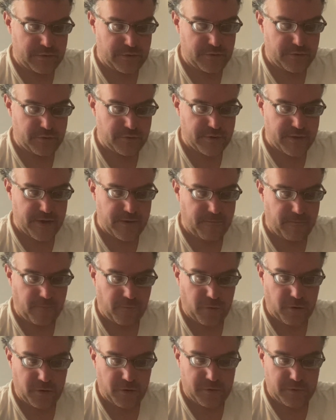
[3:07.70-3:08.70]

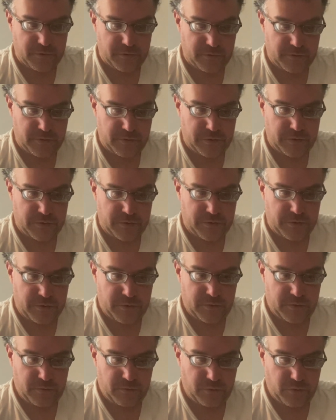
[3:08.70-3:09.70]
284
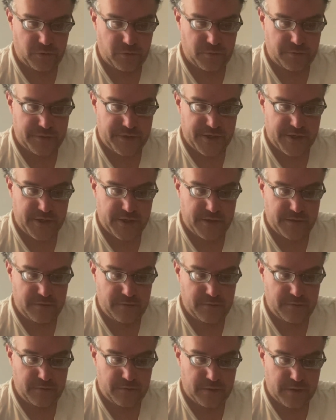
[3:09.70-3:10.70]
will be
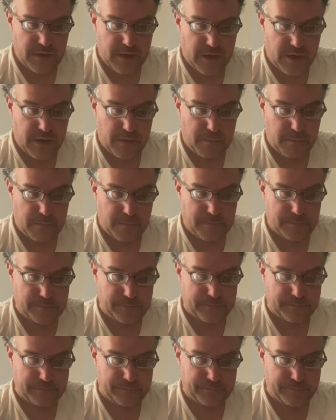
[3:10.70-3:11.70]
um,
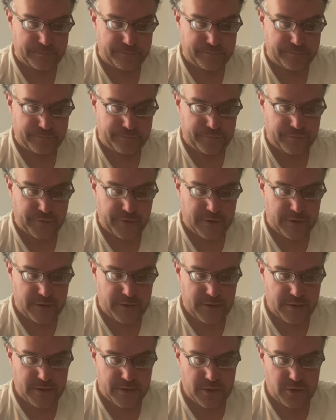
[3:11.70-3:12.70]

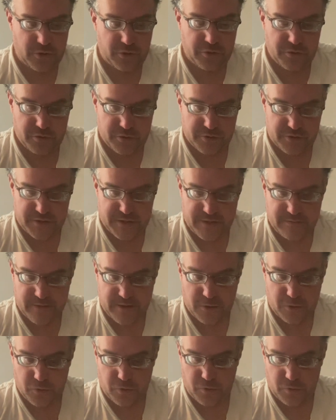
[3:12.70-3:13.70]
and then New Year's Eve, I
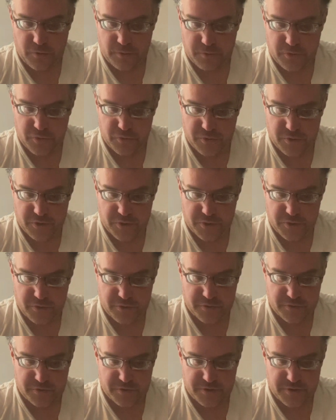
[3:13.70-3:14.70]
don't know what I'm doing on New
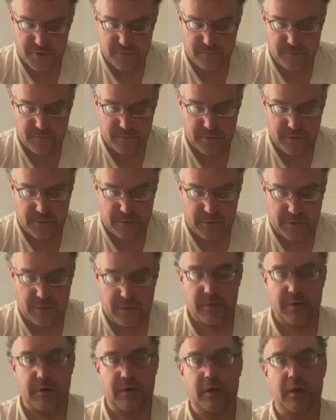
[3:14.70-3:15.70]
Year's Eve.
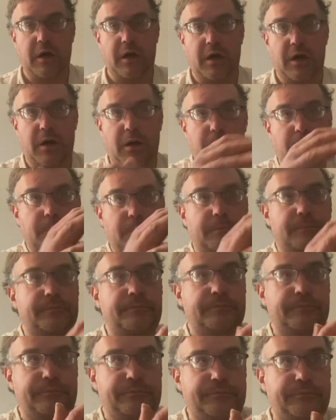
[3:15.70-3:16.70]
Um,
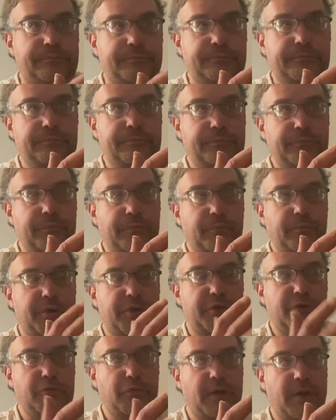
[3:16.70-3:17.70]
be
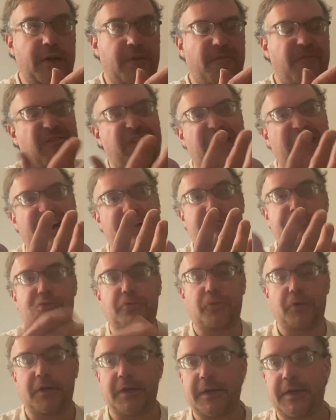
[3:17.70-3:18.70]
285. So
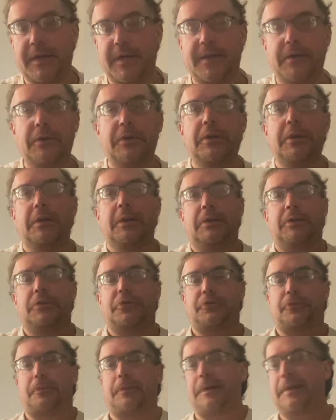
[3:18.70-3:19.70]
we're going to get,
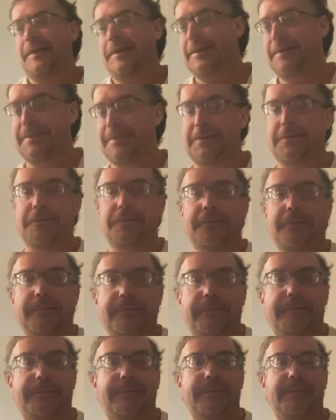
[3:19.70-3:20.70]
so we're going to get to
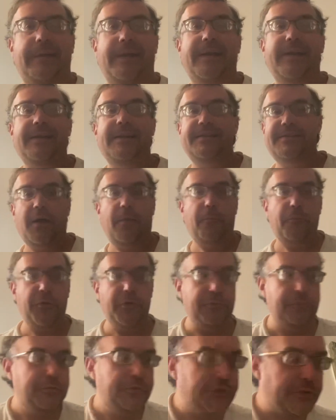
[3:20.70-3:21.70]
280
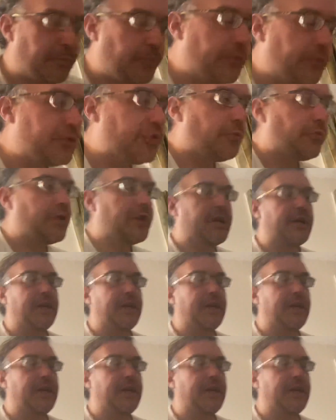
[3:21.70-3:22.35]
something. So, so we're going